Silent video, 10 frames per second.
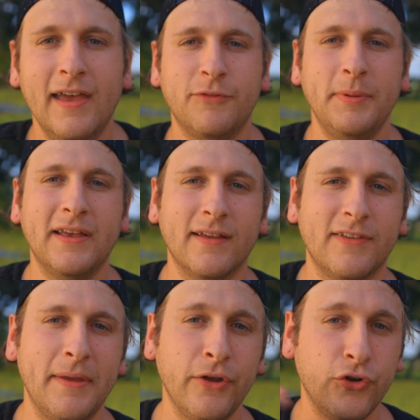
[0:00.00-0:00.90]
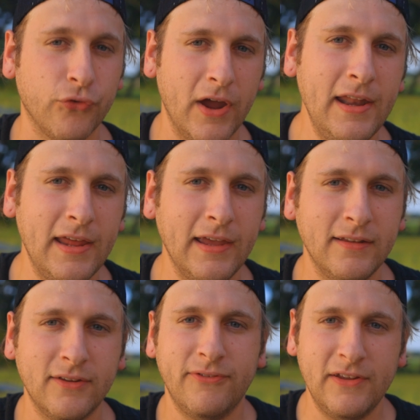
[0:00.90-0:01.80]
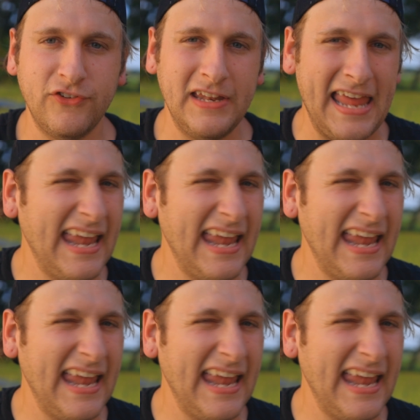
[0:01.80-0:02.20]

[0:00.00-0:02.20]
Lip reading: It's because I've been grading in DaVinci and